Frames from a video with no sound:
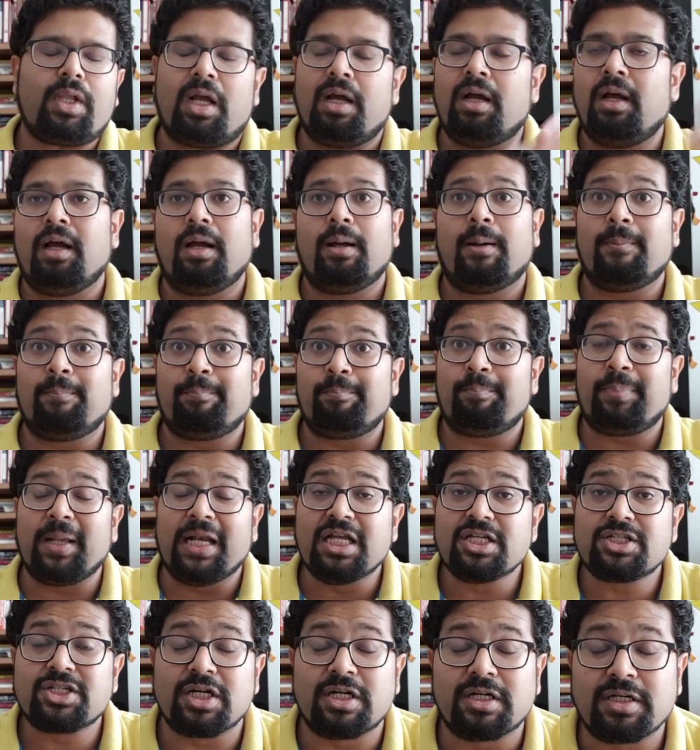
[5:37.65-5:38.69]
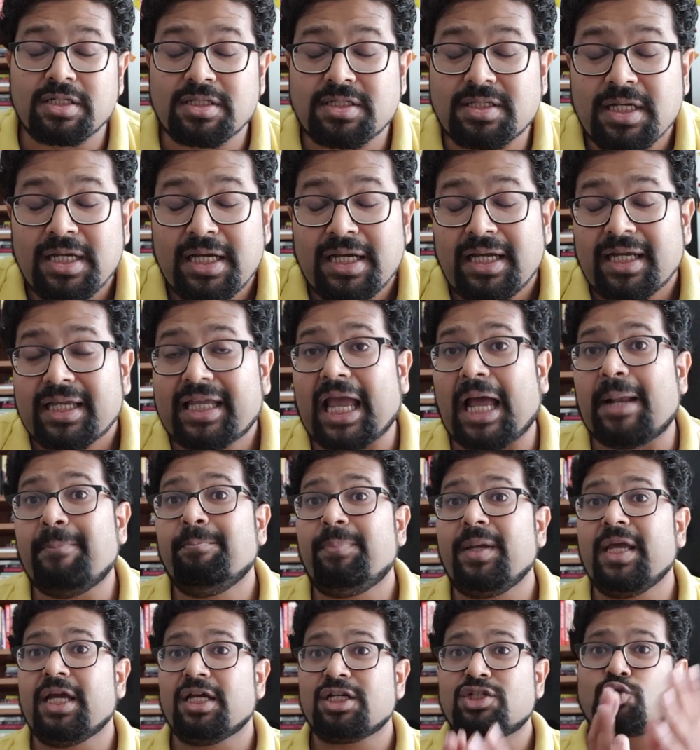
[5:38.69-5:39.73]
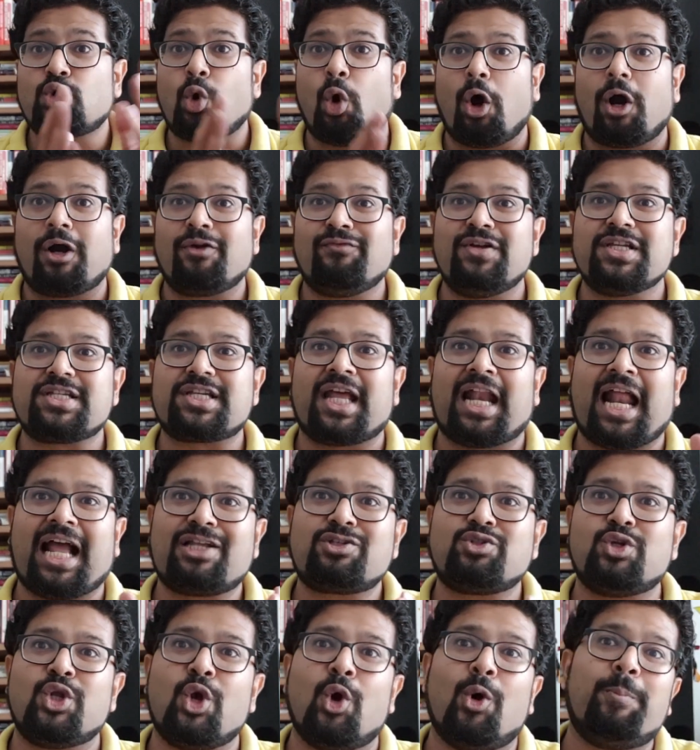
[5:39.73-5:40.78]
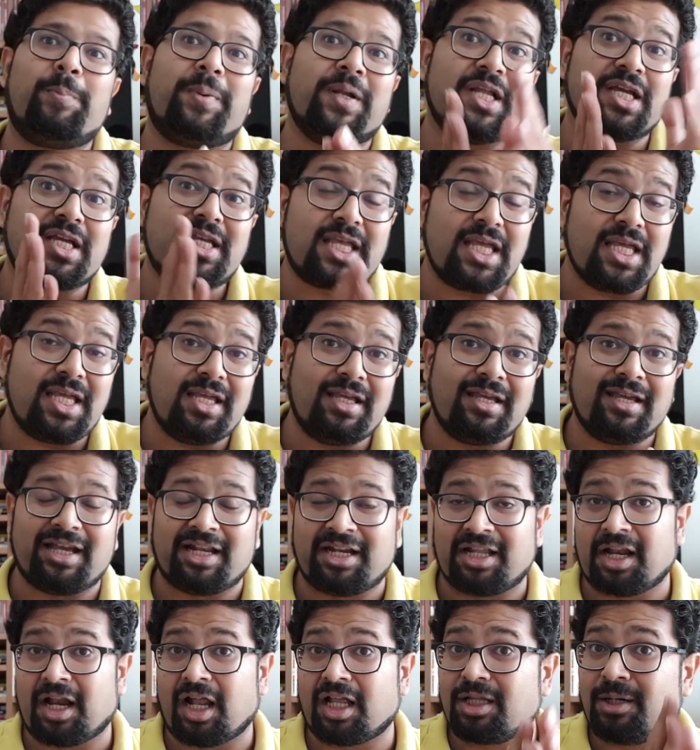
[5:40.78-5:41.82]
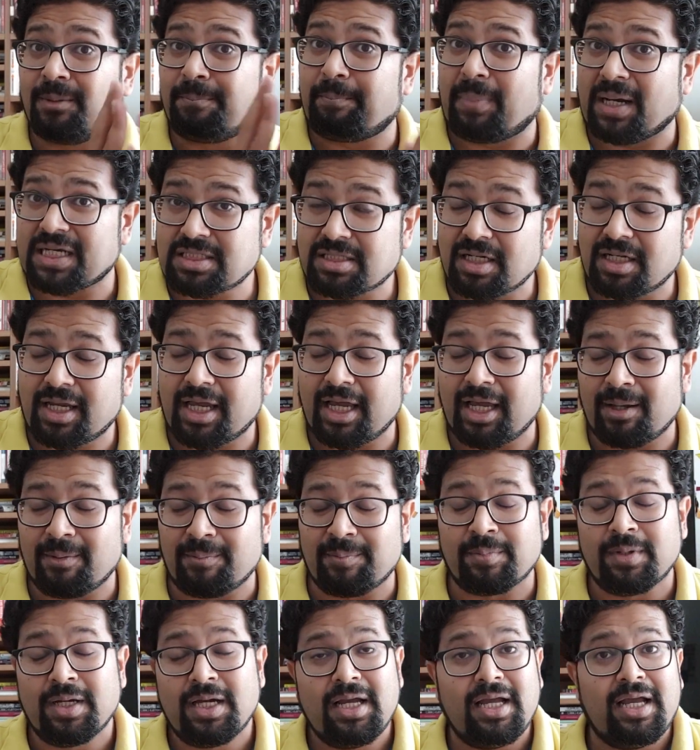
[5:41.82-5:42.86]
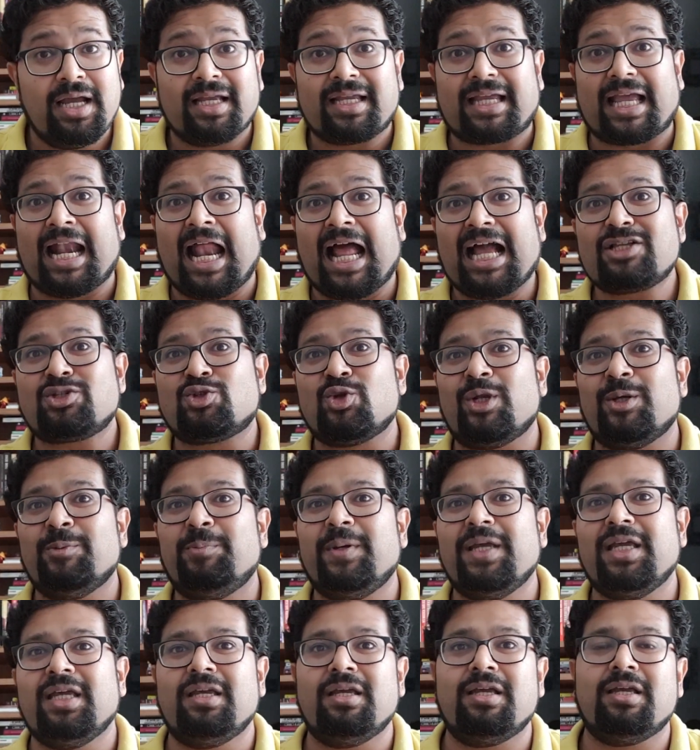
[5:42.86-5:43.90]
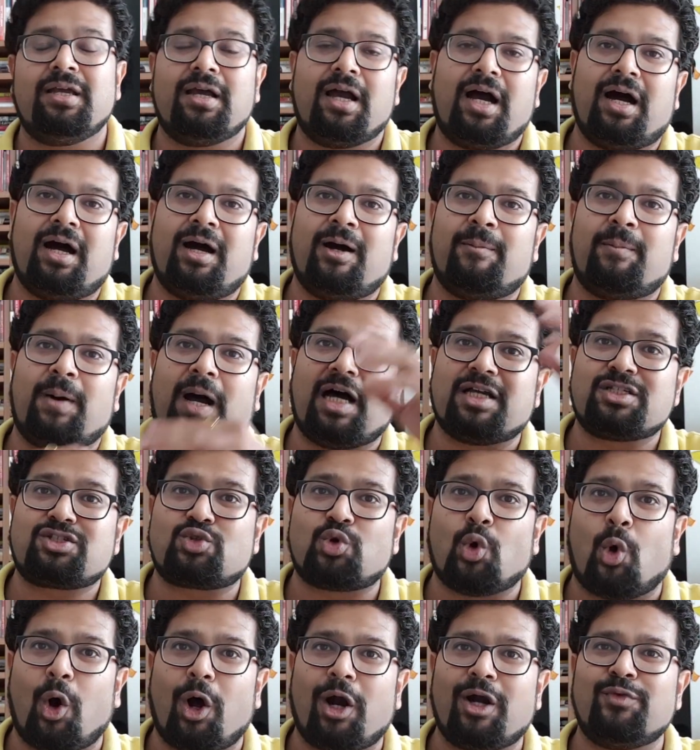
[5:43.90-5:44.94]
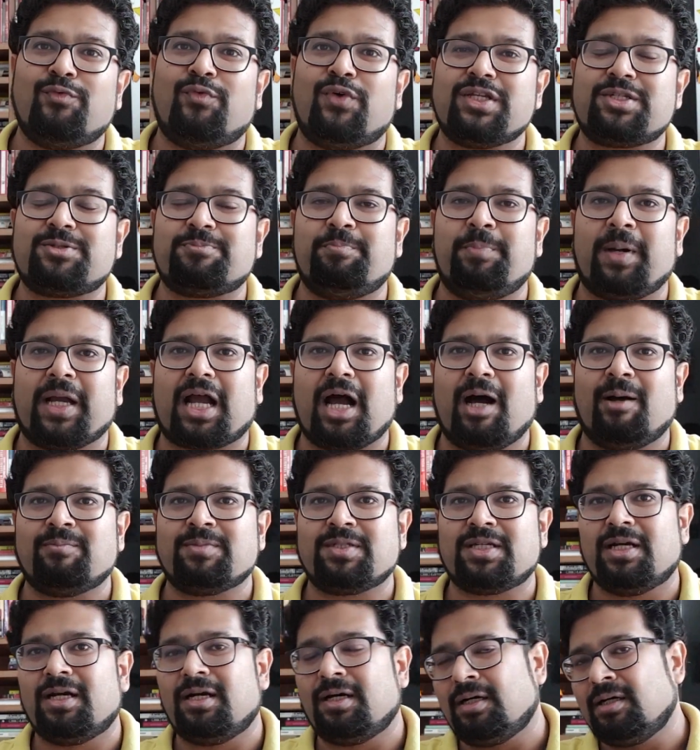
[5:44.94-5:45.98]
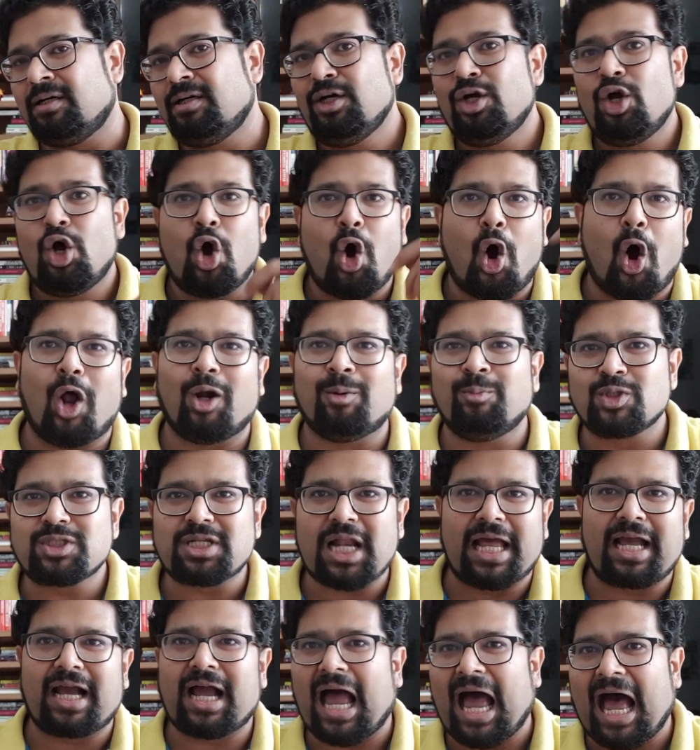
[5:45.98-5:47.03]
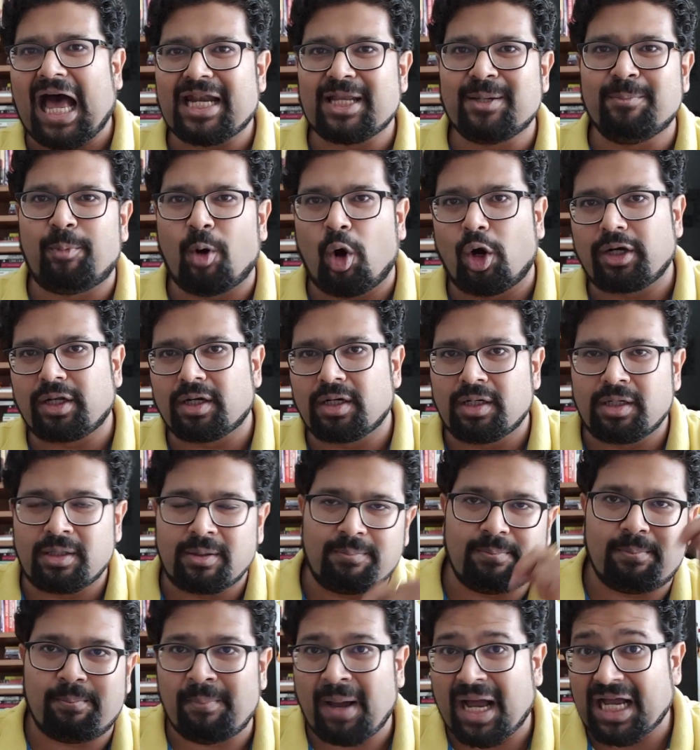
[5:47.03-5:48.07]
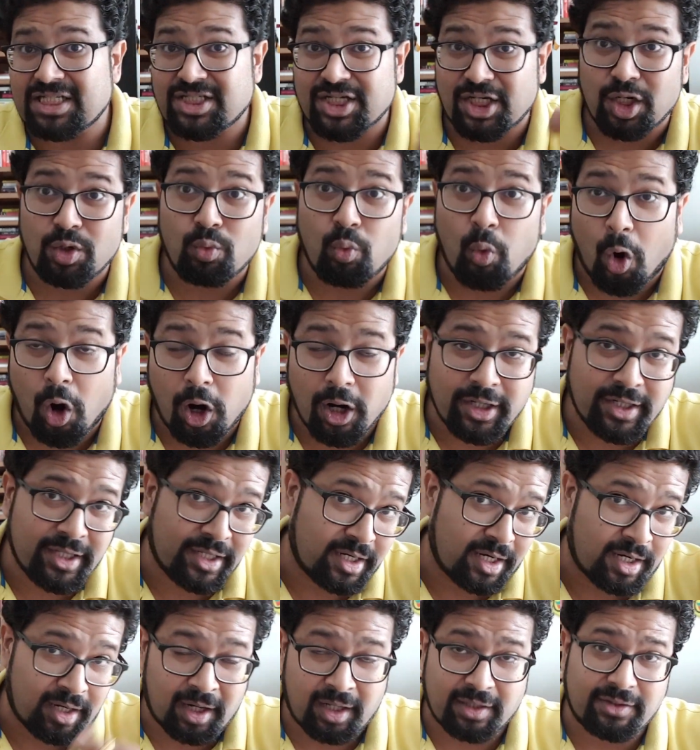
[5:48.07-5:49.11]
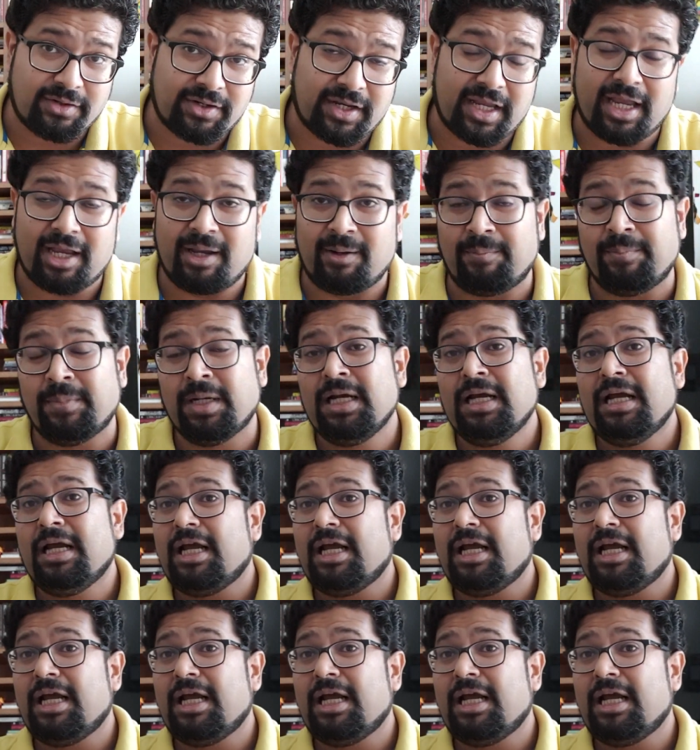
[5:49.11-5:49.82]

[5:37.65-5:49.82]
uh, pillagers can be a sword which can actually open a key in another puzzle game can actually be a, uh, a sword which becomes a almost like a harry potter magical wand in another game